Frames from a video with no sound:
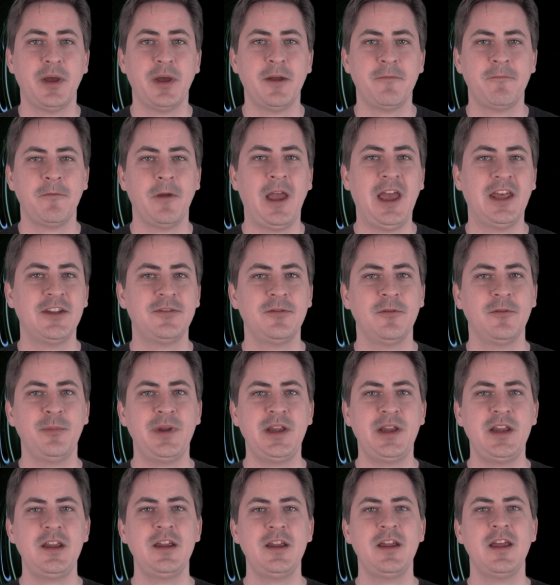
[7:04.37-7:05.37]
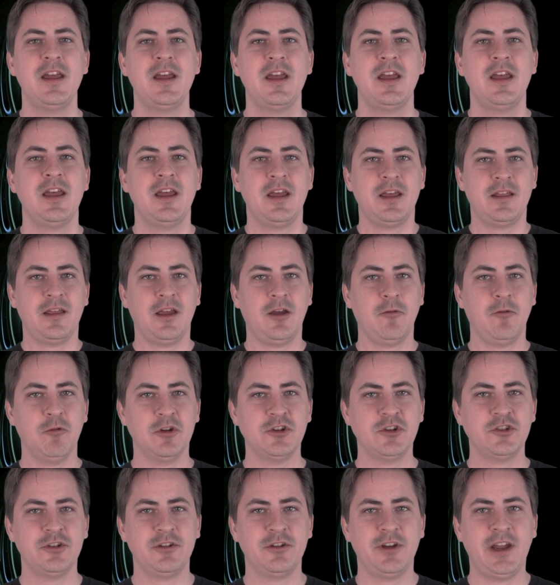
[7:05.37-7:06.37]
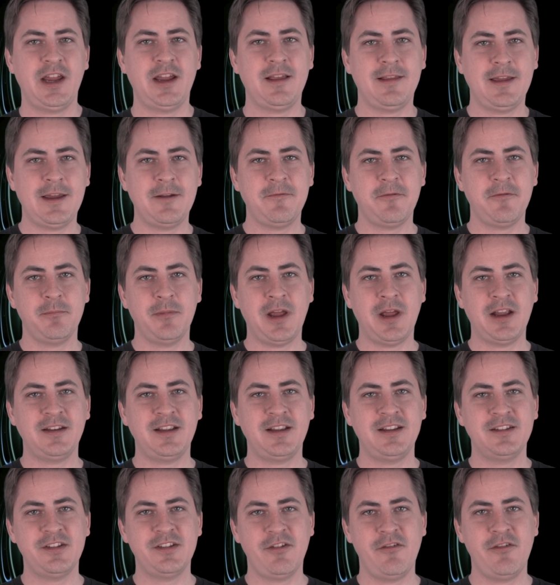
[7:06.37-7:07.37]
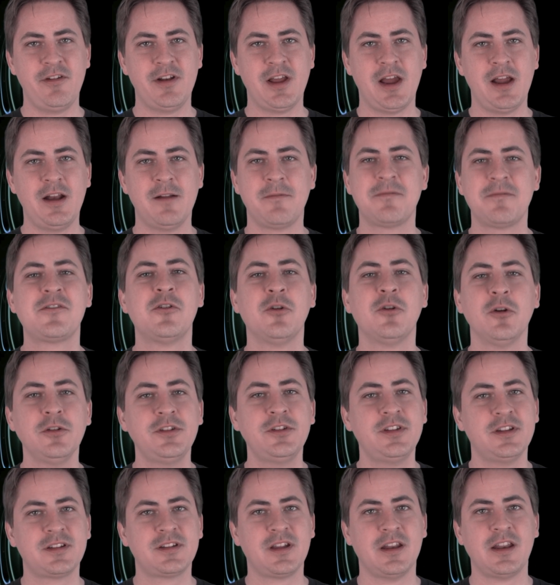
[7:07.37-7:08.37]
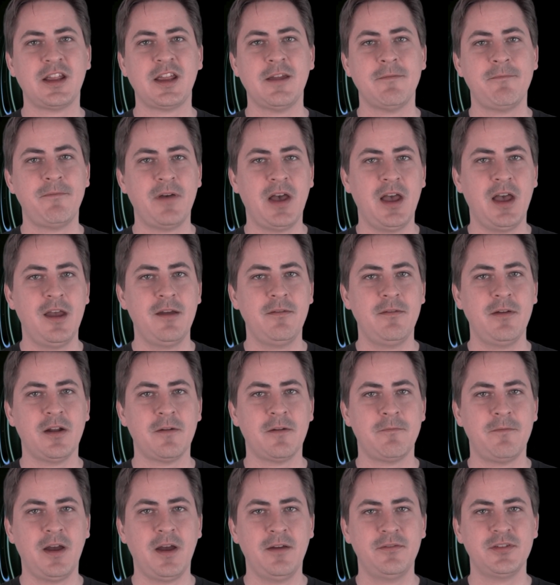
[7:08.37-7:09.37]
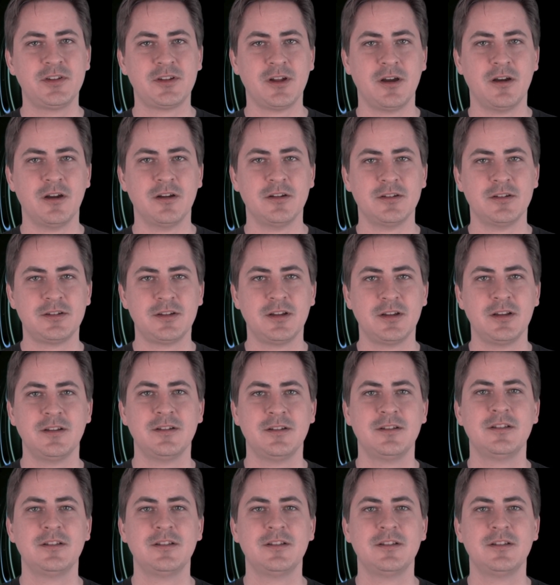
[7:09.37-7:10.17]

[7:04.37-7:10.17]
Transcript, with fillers: But as for me, original Alien from 1979, of course, it's going to get 5 out of 5 stars.